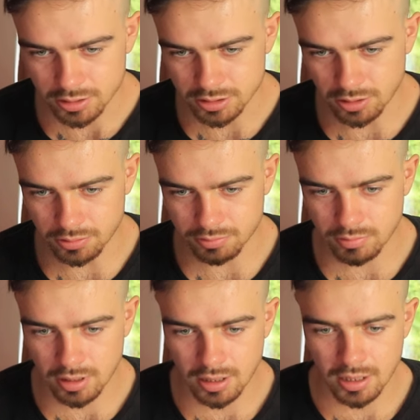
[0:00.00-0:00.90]
So
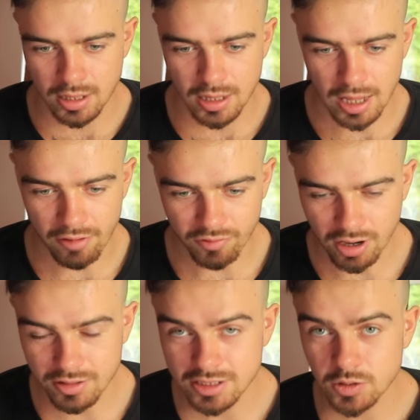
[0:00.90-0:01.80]
I've
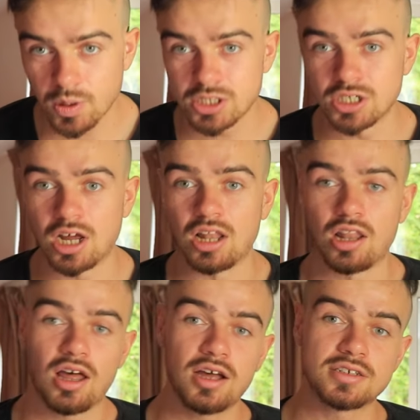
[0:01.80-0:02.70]
gotten this question a
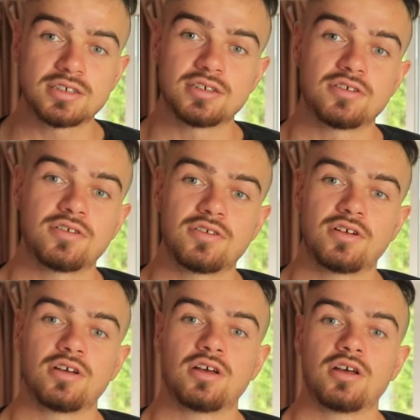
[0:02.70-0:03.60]
lot
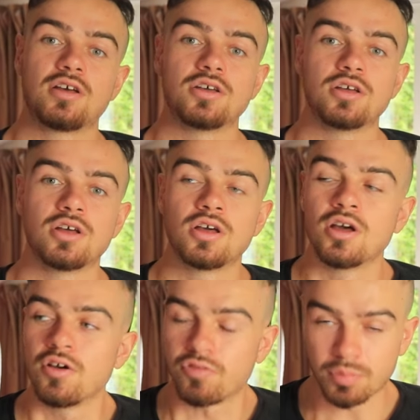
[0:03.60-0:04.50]

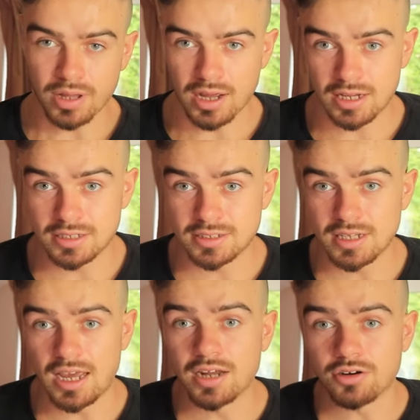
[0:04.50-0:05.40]
from
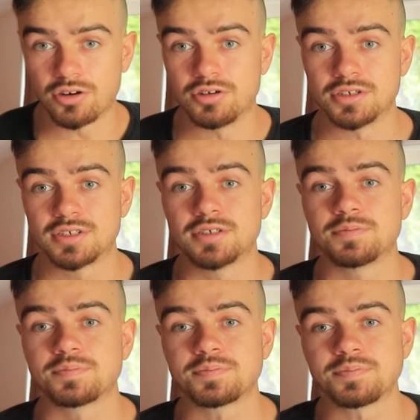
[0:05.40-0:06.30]
guys and girls.